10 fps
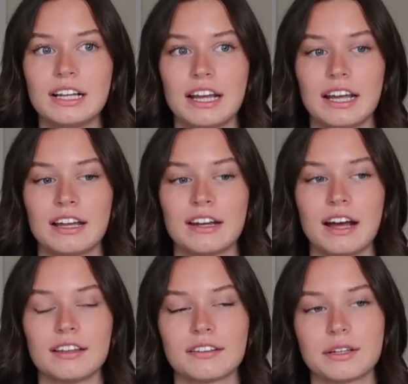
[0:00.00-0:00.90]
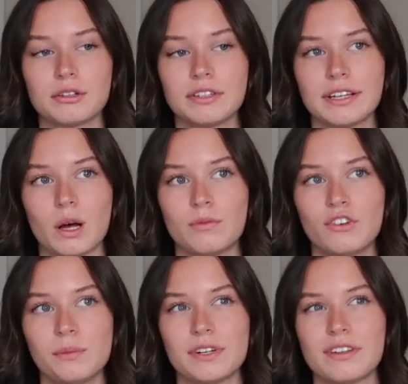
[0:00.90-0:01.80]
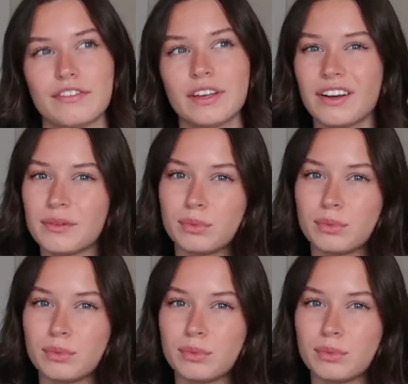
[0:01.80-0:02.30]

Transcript: and I thought they were really helpful because I feel like on a